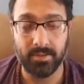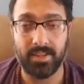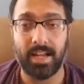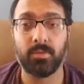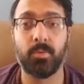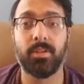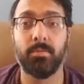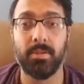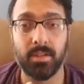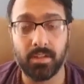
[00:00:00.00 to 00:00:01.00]
That's where the
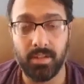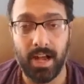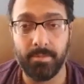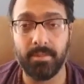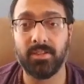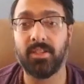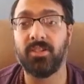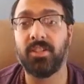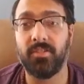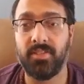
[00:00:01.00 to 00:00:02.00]
miracle happens, a
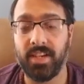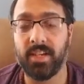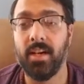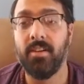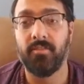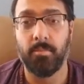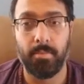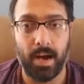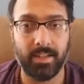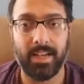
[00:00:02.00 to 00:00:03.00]
shifting from
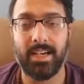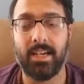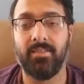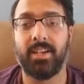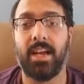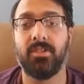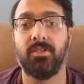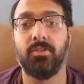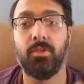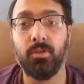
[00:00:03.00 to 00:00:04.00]
bodily
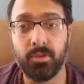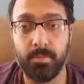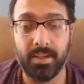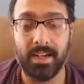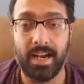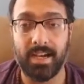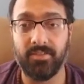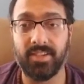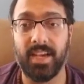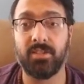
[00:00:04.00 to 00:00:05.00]
identification to spirit
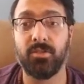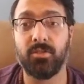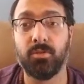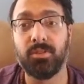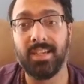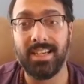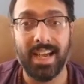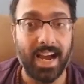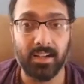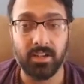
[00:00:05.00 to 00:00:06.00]
identification through
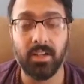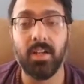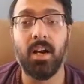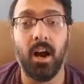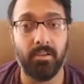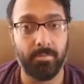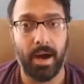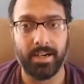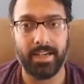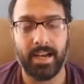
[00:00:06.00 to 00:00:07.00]
denial of
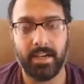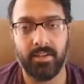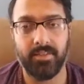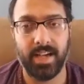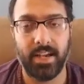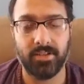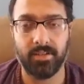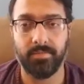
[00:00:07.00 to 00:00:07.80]
body identification.